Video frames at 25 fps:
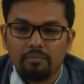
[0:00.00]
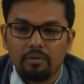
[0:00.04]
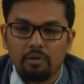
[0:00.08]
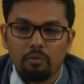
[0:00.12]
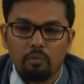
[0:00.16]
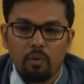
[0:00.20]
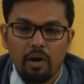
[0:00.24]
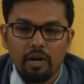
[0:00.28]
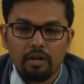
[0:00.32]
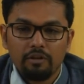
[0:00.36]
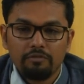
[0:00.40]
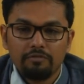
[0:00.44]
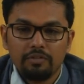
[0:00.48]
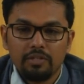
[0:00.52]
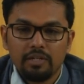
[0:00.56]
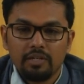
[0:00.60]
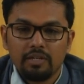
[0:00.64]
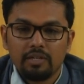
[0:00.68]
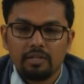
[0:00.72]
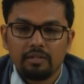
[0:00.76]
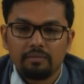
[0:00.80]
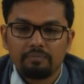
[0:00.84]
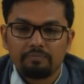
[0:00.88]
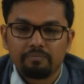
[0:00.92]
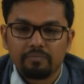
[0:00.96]
one of
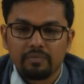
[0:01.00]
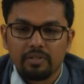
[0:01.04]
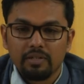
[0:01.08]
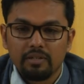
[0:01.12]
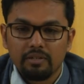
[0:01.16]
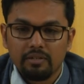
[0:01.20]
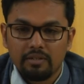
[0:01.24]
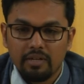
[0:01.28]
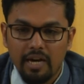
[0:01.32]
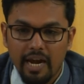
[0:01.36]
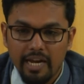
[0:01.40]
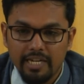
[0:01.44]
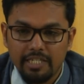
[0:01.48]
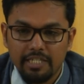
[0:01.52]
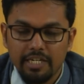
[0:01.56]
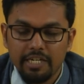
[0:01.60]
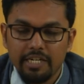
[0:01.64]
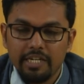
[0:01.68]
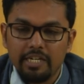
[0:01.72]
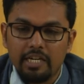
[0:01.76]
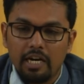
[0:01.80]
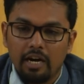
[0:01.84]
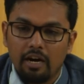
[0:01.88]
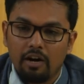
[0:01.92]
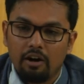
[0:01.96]
the
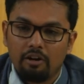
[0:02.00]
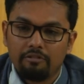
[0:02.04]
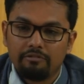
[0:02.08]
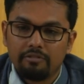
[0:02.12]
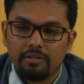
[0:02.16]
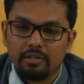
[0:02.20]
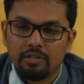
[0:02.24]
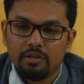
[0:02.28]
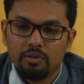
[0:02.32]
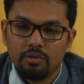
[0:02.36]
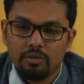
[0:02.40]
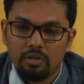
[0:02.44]
criteria of a good